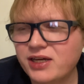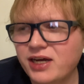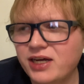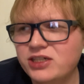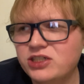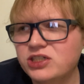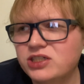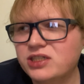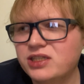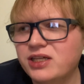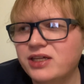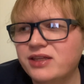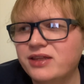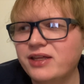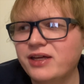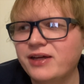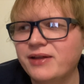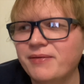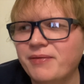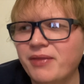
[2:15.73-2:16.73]
I just think
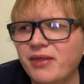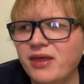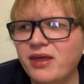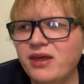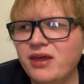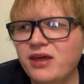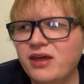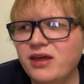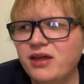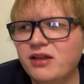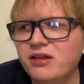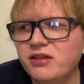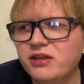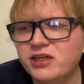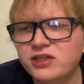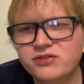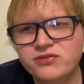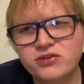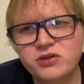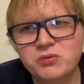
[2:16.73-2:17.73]
that
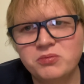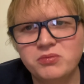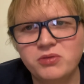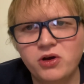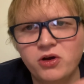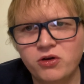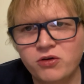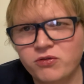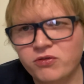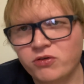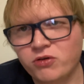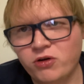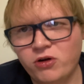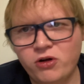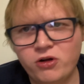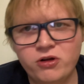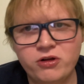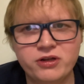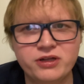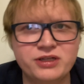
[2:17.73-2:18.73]
this film
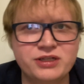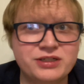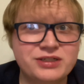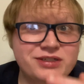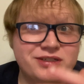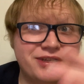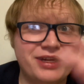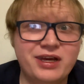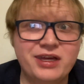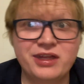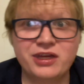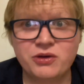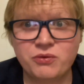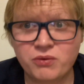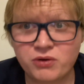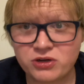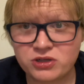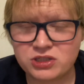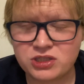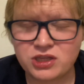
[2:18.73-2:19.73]
overall is slightly
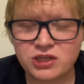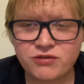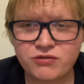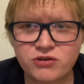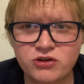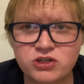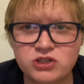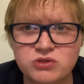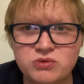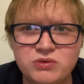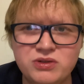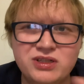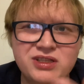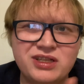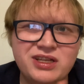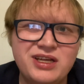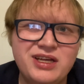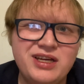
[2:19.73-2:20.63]
worse than the first one.